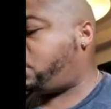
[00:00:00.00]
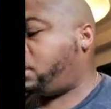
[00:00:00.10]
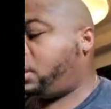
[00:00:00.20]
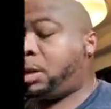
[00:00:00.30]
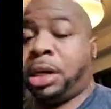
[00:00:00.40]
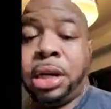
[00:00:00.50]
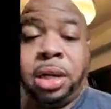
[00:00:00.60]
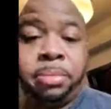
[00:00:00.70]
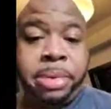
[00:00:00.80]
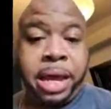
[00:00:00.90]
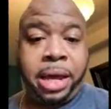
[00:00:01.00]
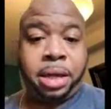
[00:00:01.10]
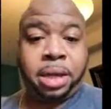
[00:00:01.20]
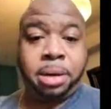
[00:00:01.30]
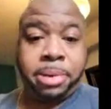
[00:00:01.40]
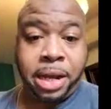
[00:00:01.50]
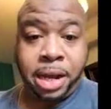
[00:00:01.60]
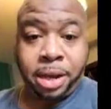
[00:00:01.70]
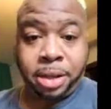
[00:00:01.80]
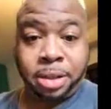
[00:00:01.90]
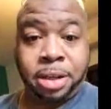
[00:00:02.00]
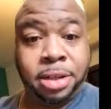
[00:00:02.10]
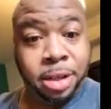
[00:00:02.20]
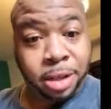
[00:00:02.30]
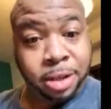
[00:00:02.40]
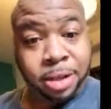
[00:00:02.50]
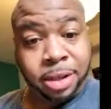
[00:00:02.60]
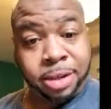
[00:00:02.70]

I'm going to come back and I'm going to add the duck.